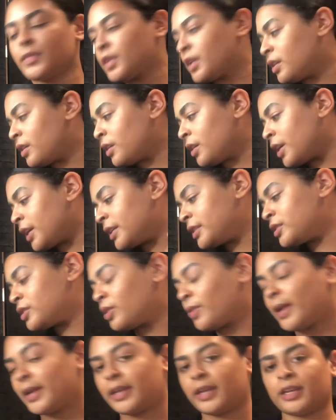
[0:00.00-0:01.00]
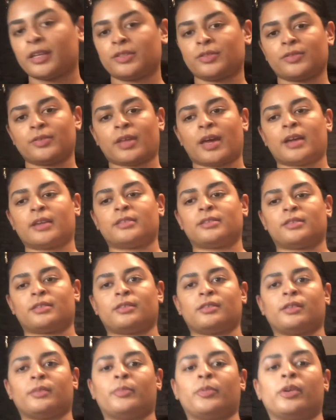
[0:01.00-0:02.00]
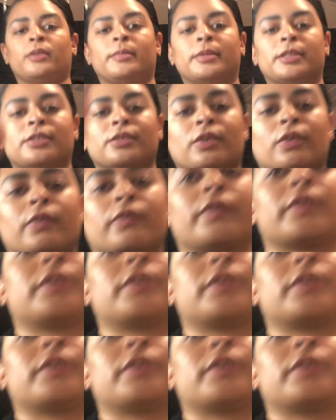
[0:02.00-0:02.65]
Alright, so I can't do that until the appointment's over,